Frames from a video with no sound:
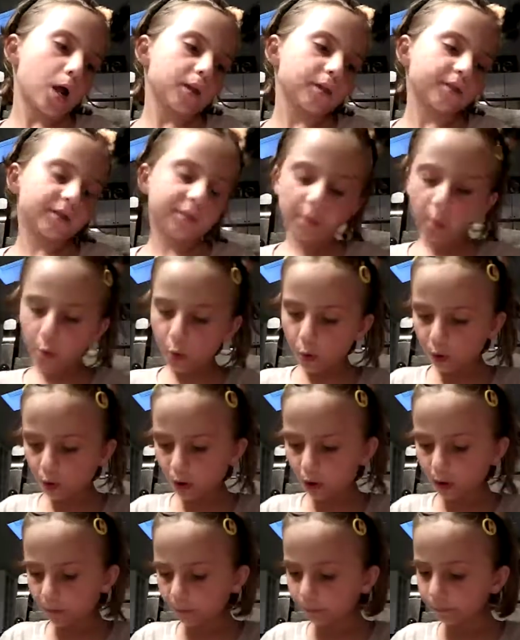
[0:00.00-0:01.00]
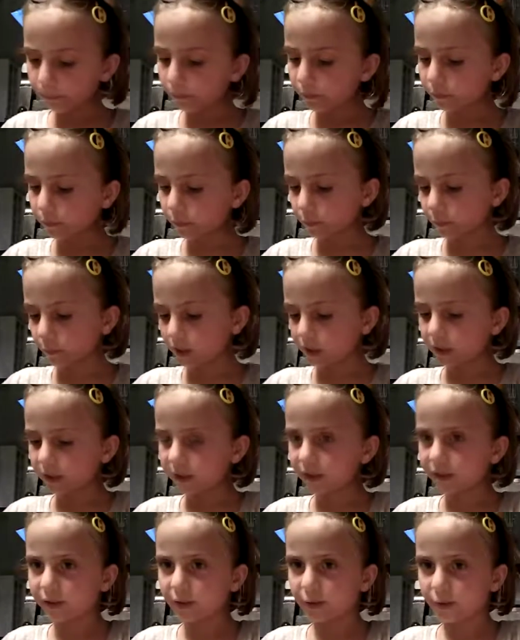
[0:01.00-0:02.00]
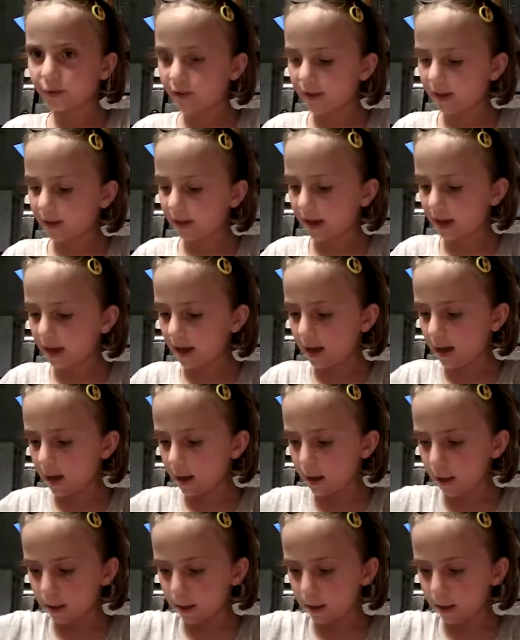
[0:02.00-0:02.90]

s'more. So yeah,